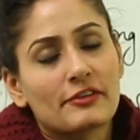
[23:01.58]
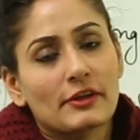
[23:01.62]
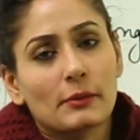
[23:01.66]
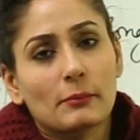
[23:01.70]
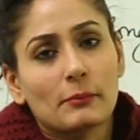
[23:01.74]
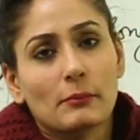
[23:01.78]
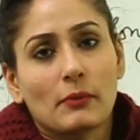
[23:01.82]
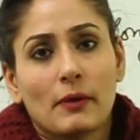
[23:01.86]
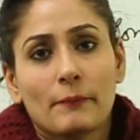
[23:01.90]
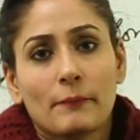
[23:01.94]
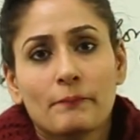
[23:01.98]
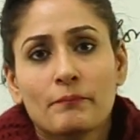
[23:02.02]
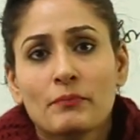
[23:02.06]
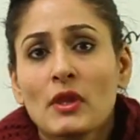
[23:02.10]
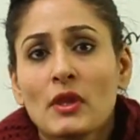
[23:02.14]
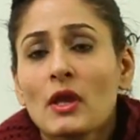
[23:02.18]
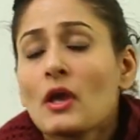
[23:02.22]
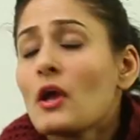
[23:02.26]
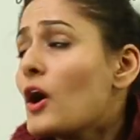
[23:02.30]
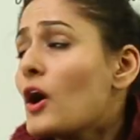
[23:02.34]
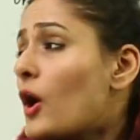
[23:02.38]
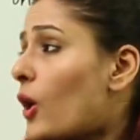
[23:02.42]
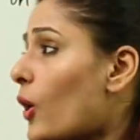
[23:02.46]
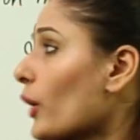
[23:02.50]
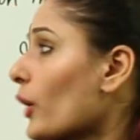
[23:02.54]
sigma.
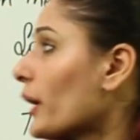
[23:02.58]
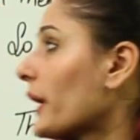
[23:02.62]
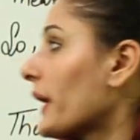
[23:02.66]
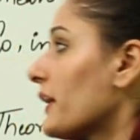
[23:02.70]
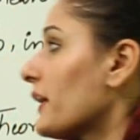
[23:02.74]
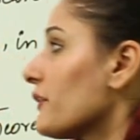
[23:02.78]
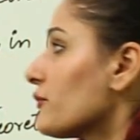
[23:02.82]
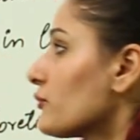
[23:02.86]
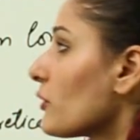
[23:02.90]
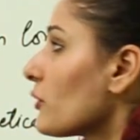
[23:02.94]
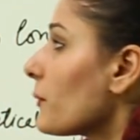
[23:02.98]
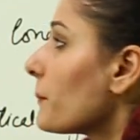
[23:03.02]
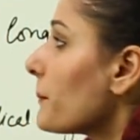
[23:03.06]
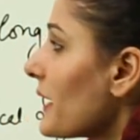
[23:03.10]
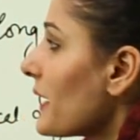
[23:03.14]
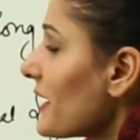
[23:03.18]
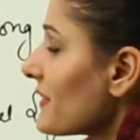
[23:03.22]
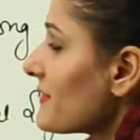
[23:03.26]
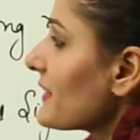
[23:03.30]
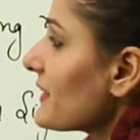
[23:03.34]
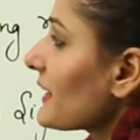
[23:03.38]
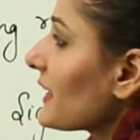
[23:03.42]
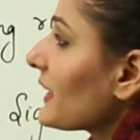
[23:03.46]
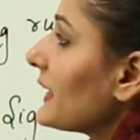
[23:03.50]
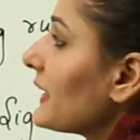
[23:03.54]
Okay, so
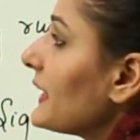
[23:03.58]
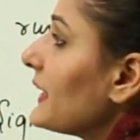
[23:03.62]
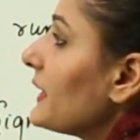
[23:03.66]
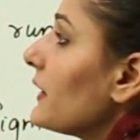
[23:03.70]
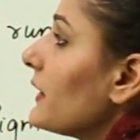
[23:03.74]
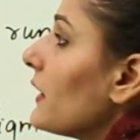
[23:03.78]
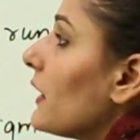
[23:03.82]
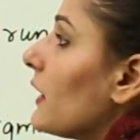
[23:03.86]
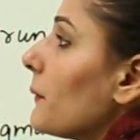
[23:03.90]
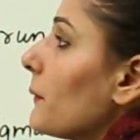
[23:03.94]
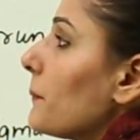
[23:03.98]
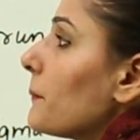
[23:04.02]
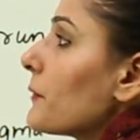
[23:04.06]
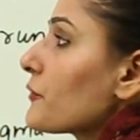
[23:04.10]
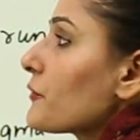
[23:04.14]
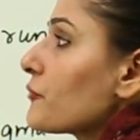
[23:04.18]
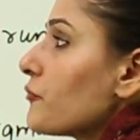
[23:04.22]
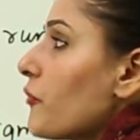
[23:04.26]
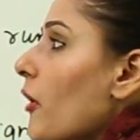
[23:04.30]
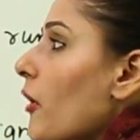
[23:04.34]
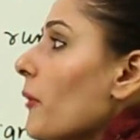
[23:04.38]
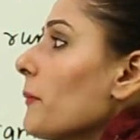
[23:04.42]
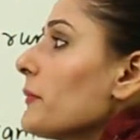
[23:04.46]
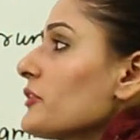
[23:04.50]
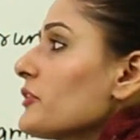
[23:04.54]
basically
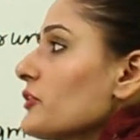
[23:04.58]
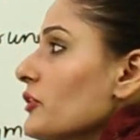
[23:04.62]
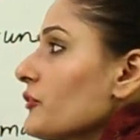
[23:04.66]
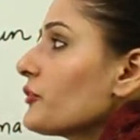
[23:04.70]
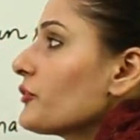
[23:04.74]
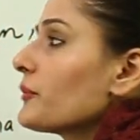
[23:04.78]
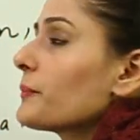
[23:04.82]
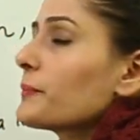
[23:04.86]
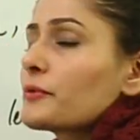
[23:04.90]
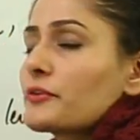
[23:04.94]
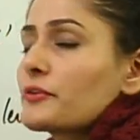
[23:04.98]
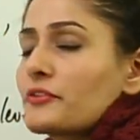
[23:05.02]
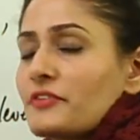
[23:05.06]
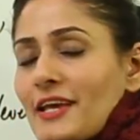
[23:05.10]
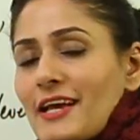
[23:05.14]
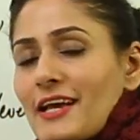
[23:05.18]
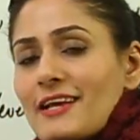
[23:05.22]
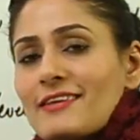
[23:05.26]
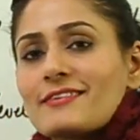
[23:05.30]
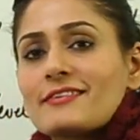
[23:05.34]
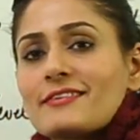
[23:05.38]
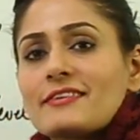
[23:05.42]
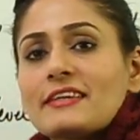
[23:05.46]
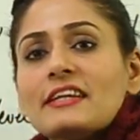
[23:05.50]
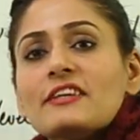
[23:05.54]
performance of a
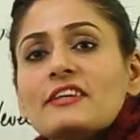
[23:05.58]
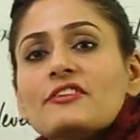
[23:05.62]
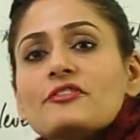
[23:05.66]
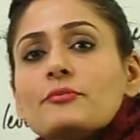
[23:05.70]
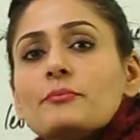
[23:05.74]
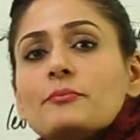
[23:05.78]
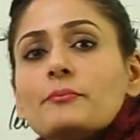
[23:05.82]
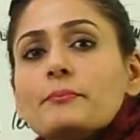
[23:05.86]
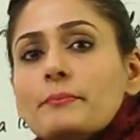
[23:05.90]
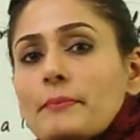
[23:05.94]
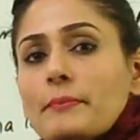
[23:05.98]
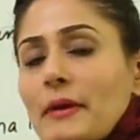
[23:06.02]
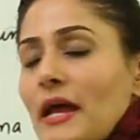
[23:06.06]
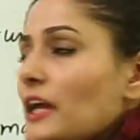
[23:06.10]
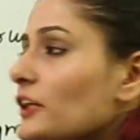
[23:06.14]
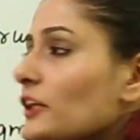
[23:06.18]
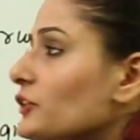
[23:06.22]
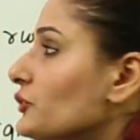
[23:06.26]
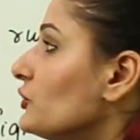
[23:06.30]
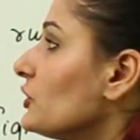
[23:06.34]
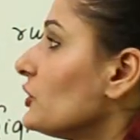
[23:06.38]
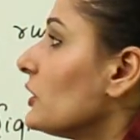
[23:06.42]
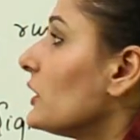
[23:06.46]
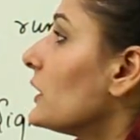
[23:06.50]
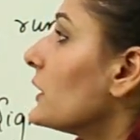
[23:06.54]
process is
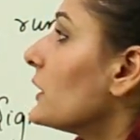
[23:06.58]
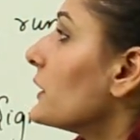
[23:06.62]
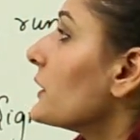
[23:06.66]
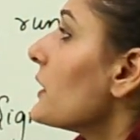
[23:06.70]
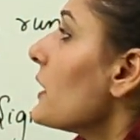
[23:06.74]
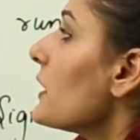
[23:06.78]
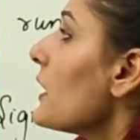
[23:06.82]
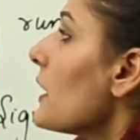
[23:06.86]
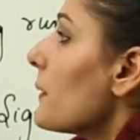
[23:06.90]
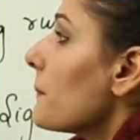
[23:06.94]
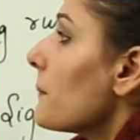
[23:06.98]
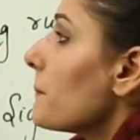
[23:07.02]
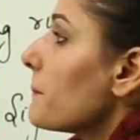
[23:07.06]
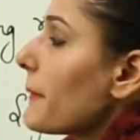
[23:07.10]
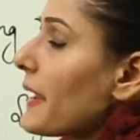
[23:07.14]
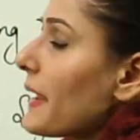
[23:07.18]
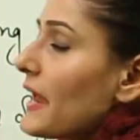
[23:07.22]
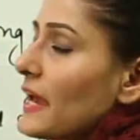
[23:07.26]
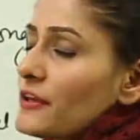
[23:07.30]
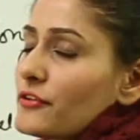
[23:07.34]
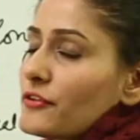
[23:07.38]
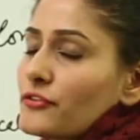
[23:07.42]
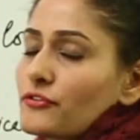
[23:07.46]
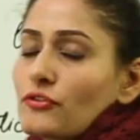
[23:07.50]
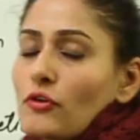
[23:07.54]
measured
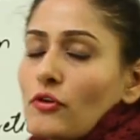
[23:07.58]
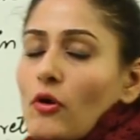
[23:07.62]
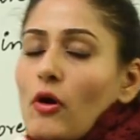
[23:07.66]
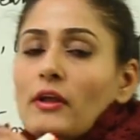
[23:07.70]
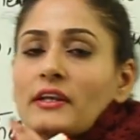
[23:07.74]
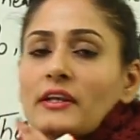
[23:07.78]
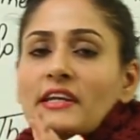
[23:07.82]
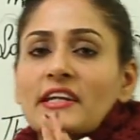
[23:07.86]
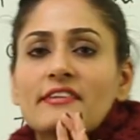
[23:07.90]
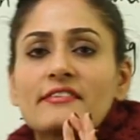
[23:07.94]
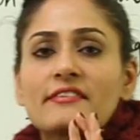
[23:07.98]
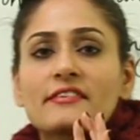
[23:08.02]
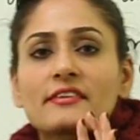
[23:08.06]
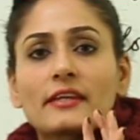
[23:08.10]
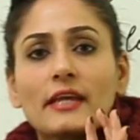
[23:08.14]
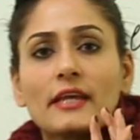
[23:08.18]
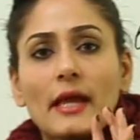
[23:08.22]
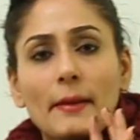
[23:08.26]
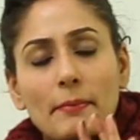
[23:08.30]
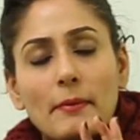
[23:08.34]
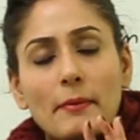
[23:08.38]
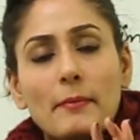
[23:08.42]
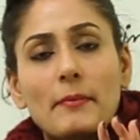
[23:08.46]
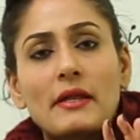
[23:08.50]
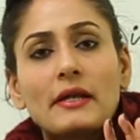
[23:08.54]
based on its
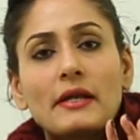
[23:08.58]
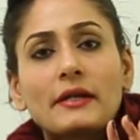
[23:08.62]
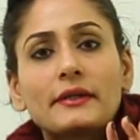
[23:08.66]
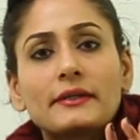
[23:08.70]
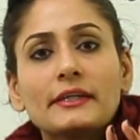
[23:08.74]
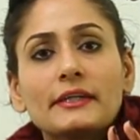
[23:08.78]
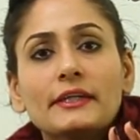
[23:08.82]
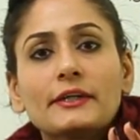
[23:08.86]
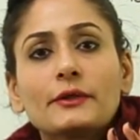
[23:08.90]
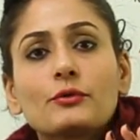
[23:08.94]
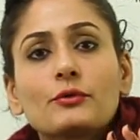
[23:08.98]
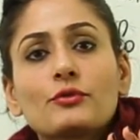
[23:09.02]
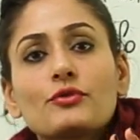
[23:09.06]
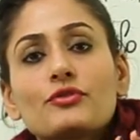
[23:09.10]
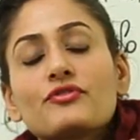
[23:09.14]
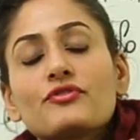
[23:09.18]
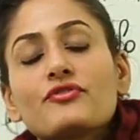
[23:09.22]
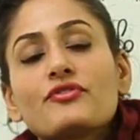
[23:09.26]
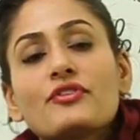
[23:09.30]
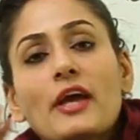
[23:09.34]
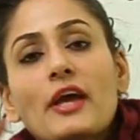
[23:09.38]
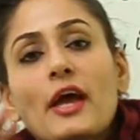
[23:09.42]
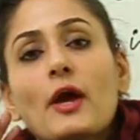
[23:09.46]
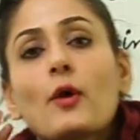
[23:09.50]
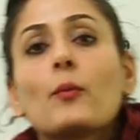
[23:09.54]
capability to
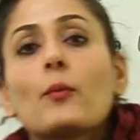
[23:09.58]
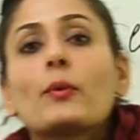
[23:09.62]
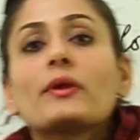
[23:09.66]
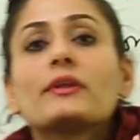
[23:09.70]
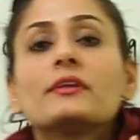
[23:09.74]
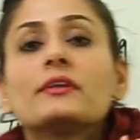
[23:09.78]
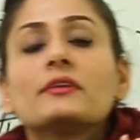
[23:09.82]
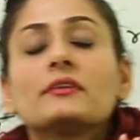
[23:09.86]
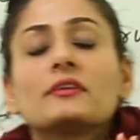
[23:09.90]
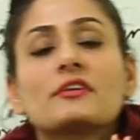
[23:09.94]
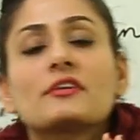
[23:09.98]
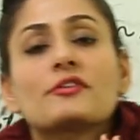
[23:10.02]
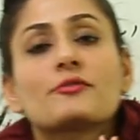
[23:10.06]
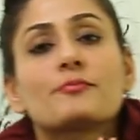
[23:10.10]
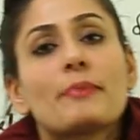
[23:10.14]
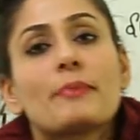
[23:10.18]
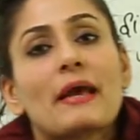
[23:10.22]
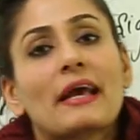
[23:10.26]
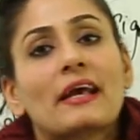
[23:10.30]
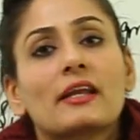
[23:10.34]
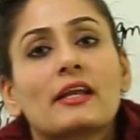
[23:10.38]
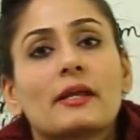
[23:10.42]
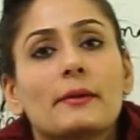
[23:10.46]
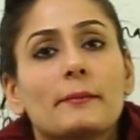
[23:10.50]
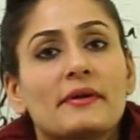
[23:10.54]
stay within the
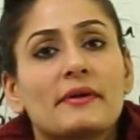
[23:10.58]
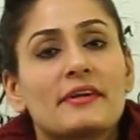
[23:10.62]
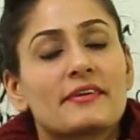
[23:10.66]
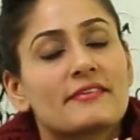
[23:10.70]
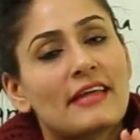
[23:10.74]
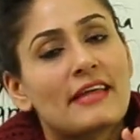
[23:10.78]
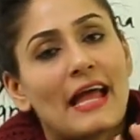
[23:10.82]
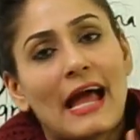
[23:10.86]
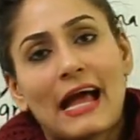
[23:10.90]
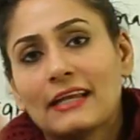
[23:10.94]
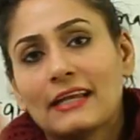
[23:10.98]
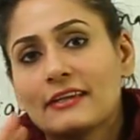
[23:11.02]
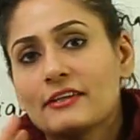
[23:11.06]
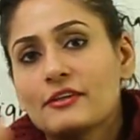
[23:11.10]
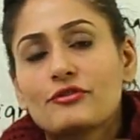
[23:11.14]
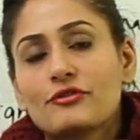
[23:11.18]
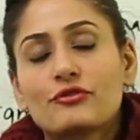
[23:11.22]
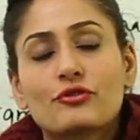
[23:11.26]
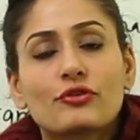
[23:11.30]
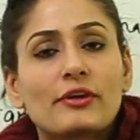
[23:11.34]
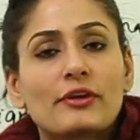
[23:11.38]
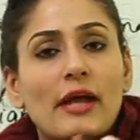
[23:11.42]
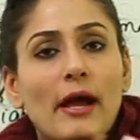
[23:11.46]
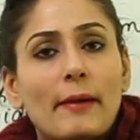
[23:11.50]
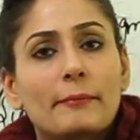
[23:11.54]
spec limits, and this
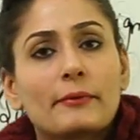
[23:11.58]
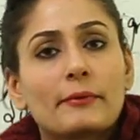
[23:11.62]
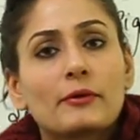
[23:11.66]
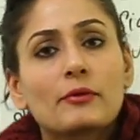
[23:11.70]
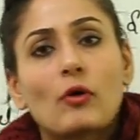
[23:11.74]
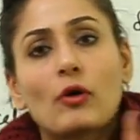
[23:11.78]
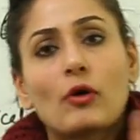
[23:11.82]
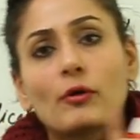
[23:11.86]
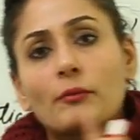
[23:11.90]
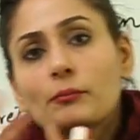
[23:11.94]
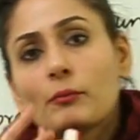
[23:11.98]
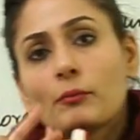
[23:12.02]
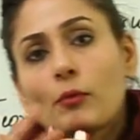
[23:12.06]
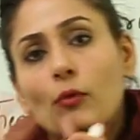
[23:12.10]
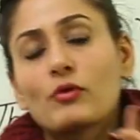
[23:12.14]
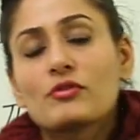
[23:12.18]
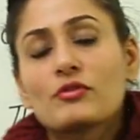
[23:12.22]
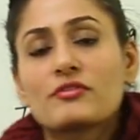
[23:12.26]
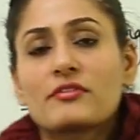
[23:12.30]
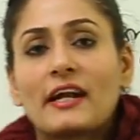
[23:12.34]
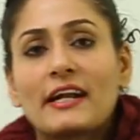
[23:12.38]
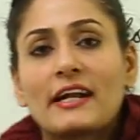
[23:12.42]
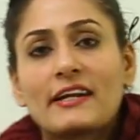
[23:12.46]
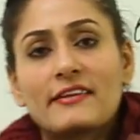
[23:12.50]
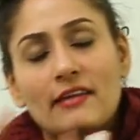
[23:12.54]
should happen on
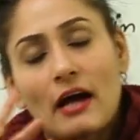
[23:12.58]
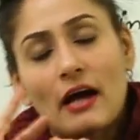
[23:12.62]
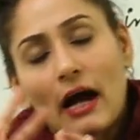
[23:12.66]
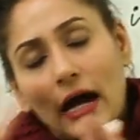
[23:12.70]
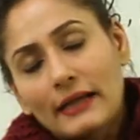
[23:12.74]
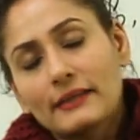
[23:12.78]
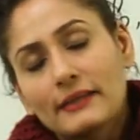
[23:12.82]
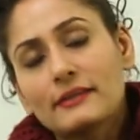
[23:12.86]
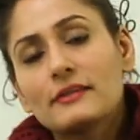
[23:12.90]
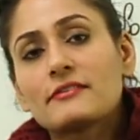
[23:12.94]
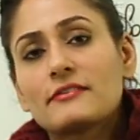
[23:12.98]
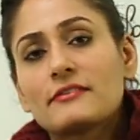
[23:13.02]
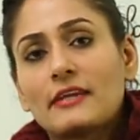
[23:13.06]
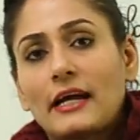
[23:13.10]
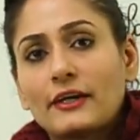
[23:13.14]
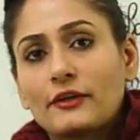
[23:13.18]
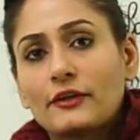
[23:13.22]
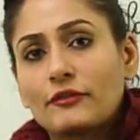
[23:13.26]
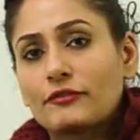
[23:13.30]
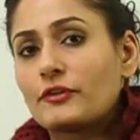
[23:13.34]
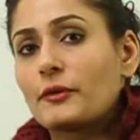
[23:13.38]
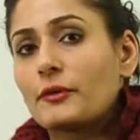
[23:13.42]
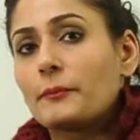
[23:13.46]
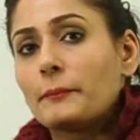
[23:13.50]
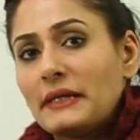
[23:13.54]
both sides, either
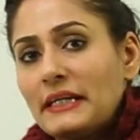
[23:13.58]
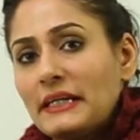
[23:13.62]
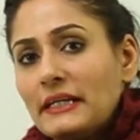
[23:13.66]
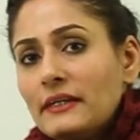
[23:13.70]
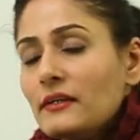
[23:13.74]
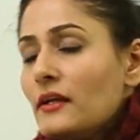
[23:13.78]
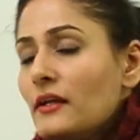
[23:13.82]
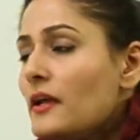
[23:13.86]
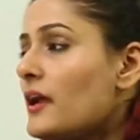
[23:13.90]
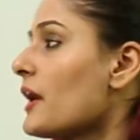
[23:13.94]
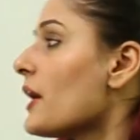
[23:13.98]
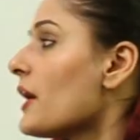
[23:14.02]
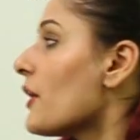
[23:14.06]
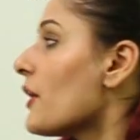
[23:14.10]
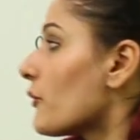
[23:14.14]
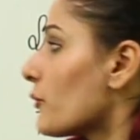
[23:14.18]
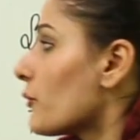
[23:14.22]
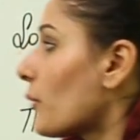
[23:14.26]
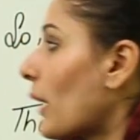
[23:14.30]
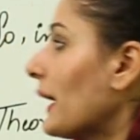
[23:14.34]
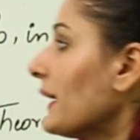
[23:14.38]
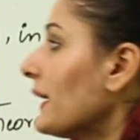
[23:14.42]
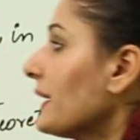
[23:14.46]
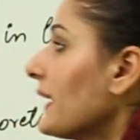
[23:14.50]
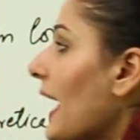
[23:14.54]
side of the mean,
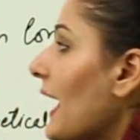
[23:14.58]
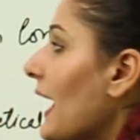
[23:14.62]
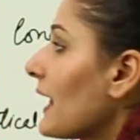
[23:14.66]
right?